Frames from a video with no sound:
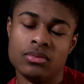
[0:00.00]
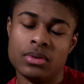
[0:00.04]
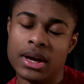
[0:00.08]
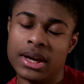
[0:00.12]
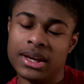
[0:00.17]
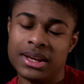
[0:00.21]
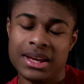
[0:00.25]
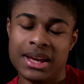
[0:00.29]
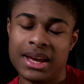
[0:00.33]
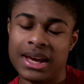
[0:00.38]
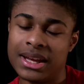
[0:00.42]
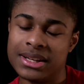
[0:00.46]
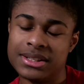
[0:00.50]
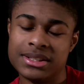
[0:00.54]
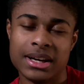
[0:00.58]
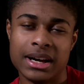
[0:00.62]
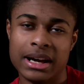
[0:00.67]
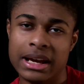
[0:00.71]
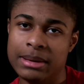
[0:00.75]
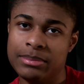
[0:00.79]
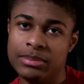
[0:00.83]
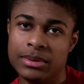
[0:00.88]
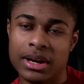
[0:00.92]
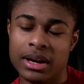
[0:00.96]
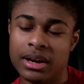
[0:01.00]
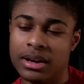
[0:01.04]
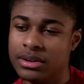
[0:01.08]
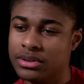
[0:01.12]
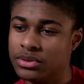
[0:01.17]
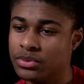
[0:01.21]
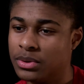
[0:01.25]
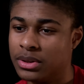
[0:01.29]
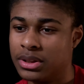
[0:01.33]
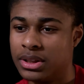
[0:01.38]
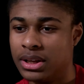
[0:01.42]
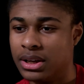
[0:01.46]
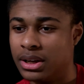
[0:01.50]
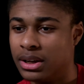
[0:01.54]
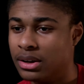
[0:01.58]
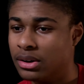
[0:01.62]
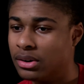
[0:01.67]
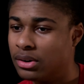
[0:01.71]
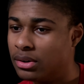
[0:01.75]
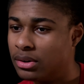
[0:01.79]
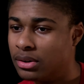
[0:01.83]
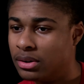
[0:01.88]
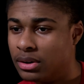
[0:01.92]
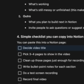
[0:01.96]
I can't type, guys, what the hell?